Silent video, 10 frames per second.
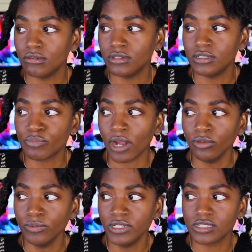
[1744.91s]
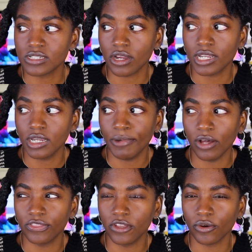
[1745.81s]
is probably just talking
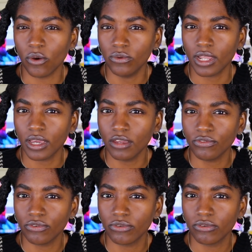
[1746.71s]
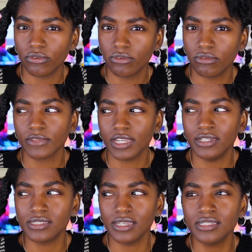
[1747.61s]
about their own life.
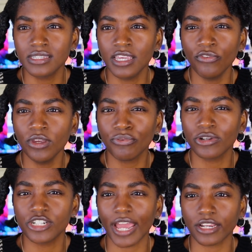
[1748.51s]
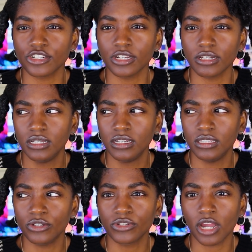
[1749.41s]
It's giving projection.
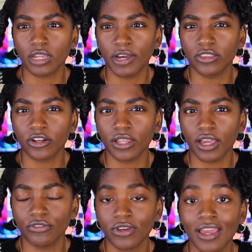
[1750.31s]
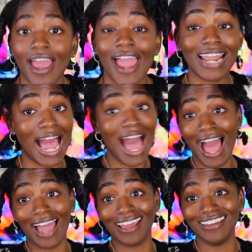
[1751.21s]
They're talking about their life. And
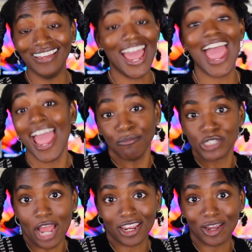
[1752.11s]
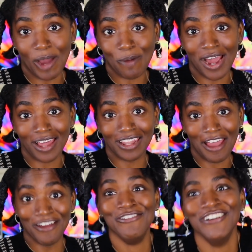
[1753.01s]
I am talking about my
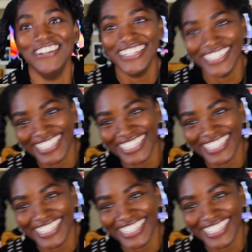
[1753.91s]
life.